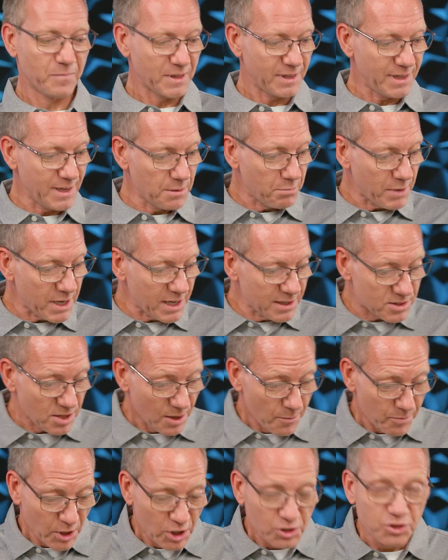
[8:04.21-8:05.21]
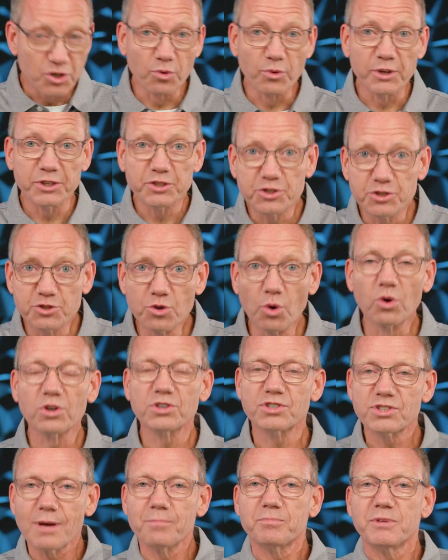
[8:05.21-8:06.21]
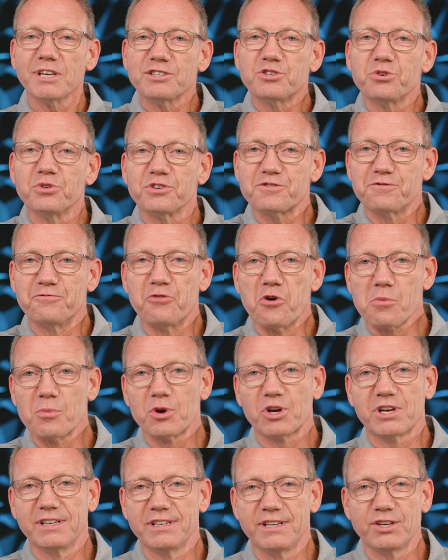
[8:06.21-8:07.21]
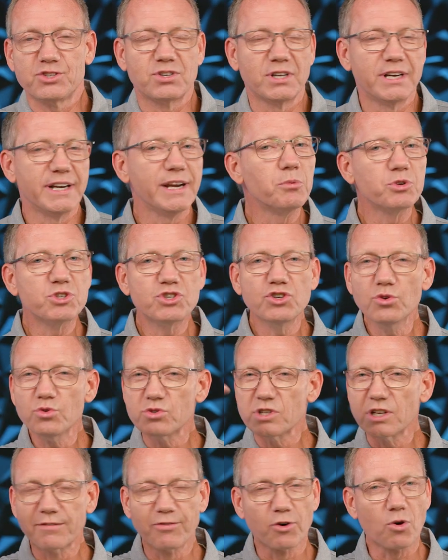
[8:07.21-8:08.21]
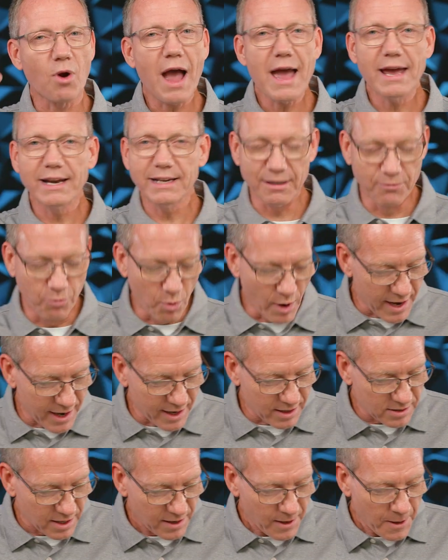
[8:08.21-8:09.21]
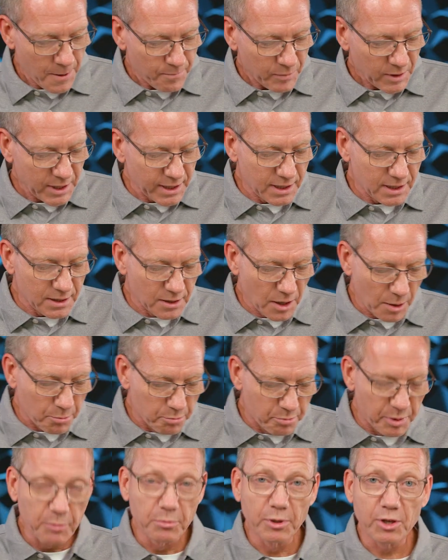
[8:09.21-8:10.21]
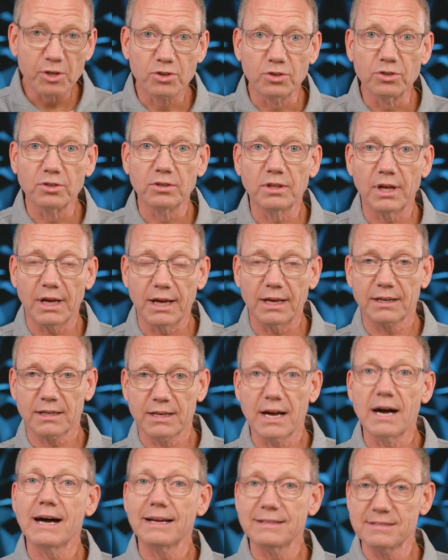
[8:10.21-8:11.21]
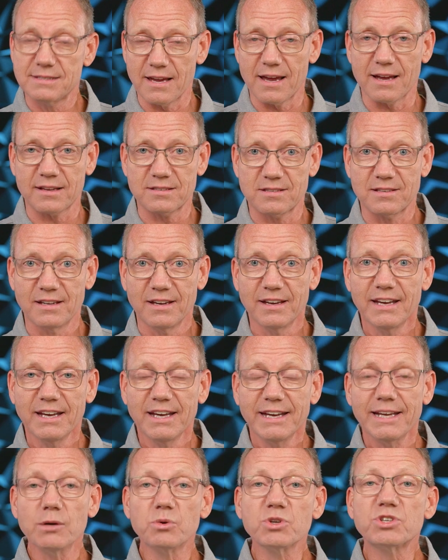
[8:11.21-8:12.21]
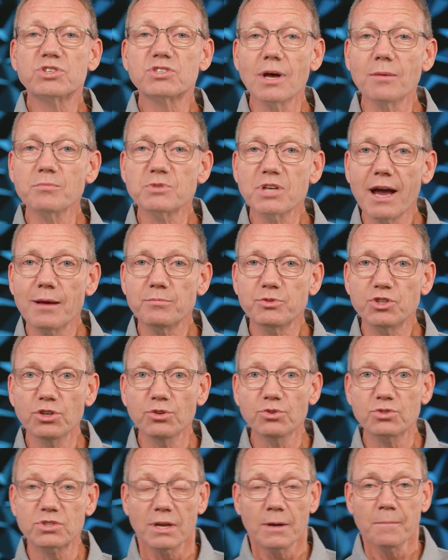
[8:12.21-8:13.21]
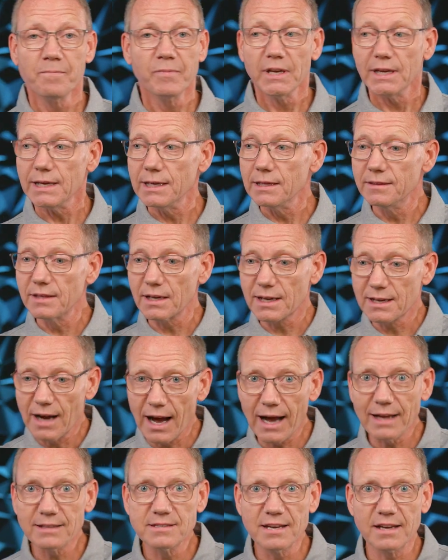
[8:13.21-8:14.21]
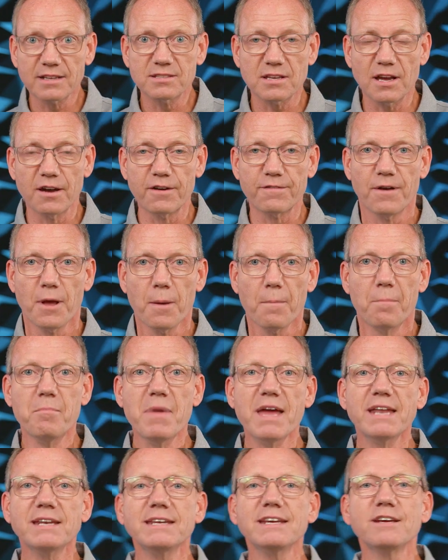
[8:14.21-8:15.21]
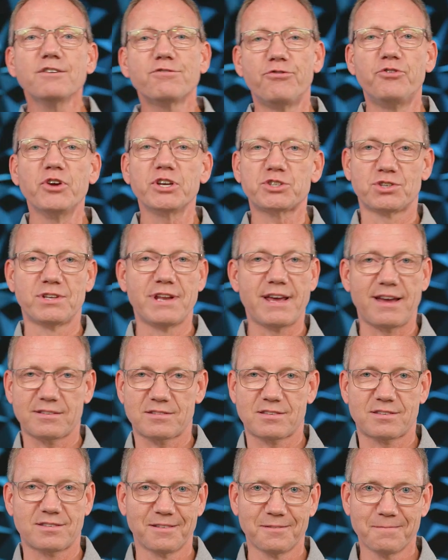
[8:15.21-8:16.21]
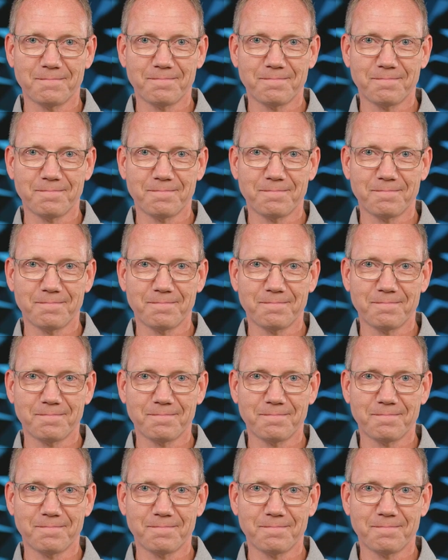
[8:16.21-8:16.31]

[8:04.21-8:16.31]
It means to restore something to its former condition. And it was used in a variety of ways in biblical context. It was sometimes used in the context of mending fishnets.